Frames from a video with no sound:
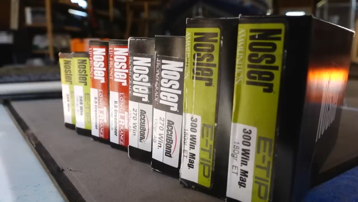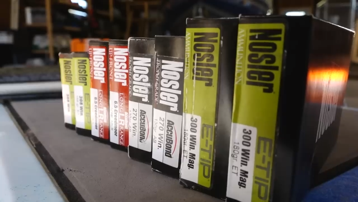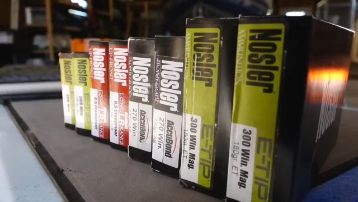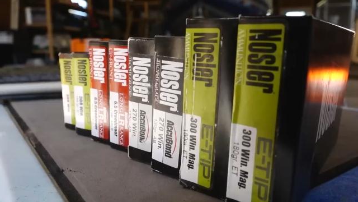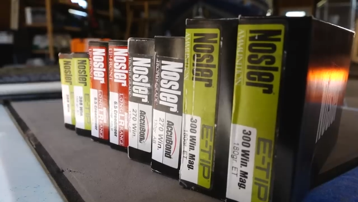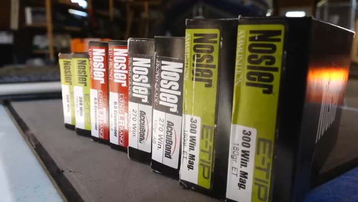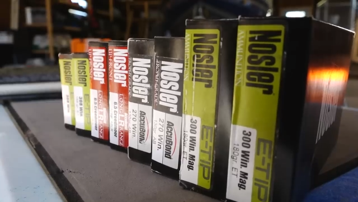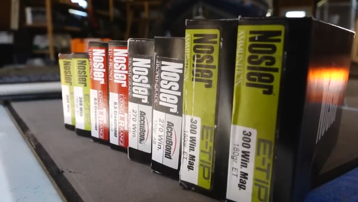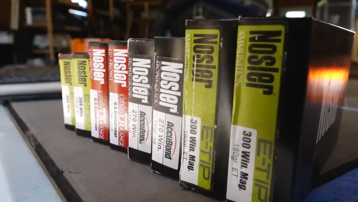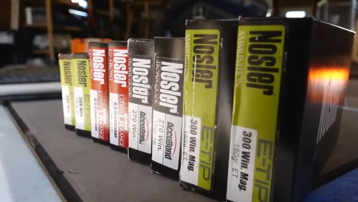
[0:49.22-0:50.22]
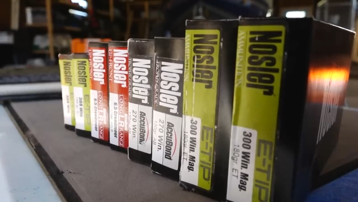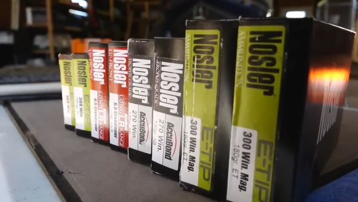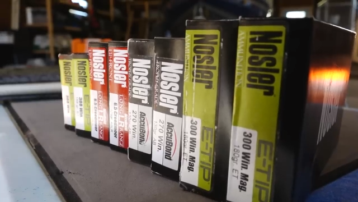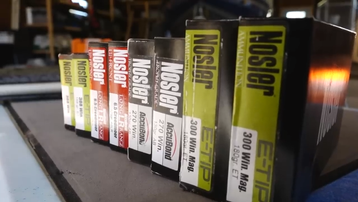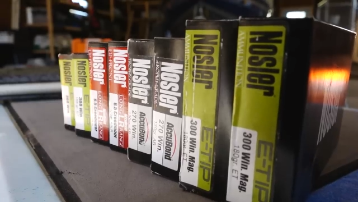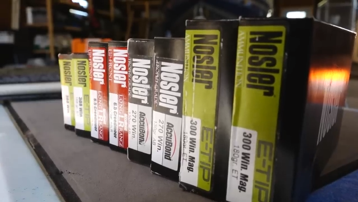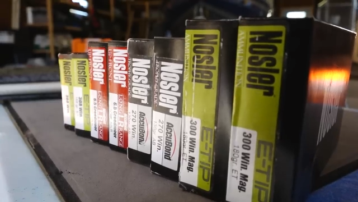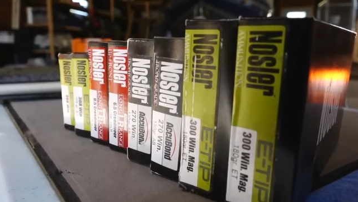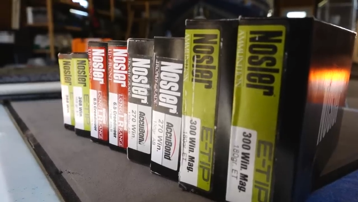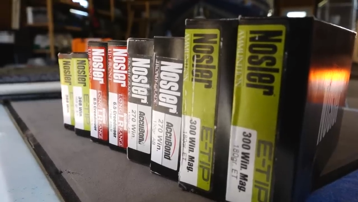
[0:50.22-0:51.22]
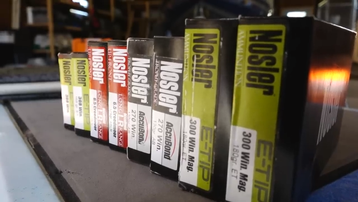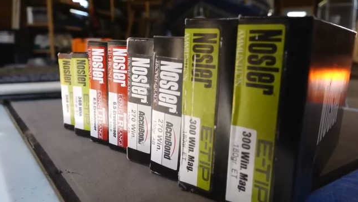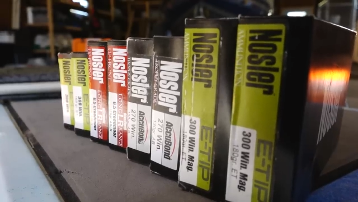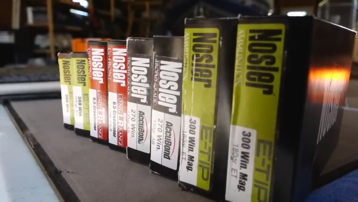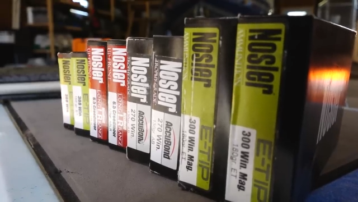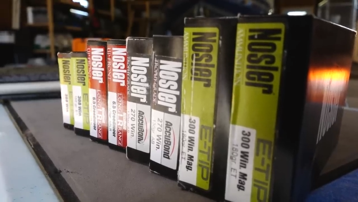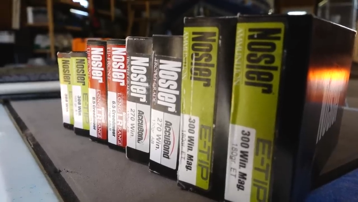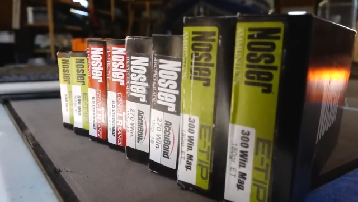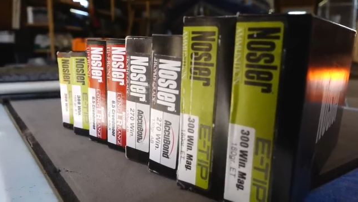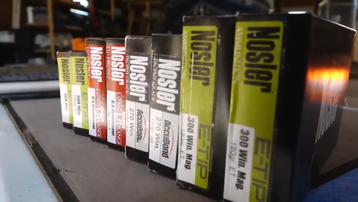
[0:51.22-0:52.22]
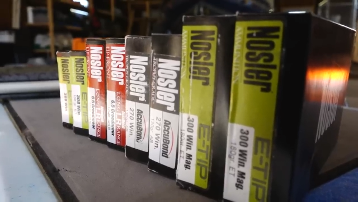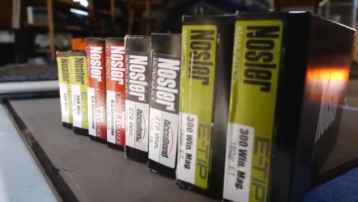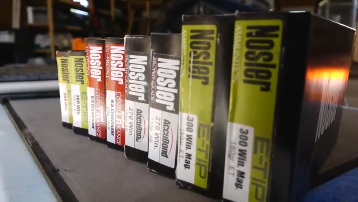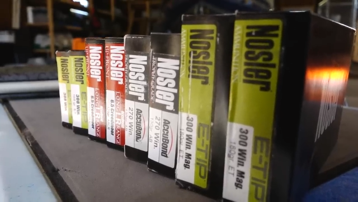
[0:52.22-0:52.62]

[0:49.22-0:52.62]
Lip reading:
No face is visible, so there are no lips to read.